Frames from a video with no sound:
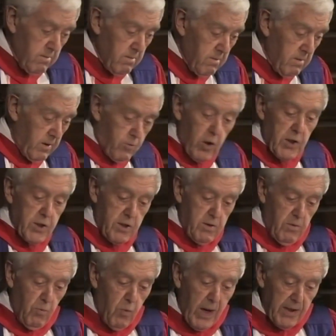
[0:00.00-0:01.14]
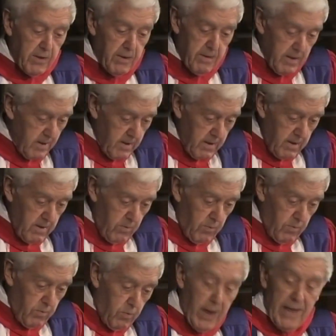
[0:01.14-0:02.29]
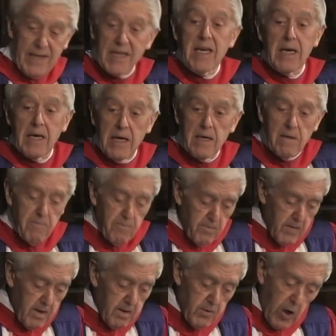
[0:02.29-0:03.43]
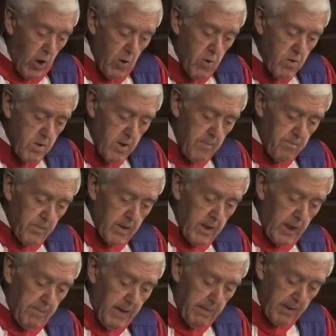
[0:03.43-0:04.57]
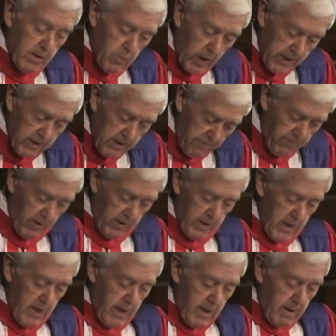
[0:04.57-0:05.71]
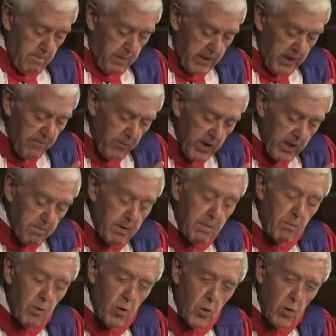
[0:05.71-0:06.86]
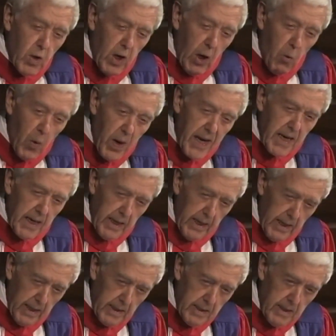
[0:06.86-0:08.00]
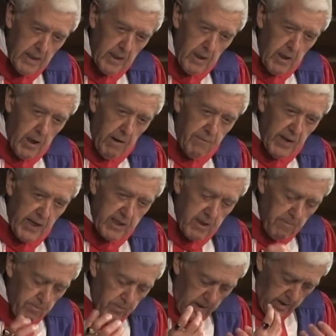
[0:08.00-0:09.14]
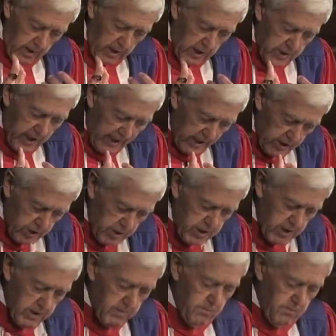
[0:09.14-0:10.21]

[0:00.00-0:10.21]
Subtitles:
across one year. No, it may be quite different. But if we can be more aware of that intelligence,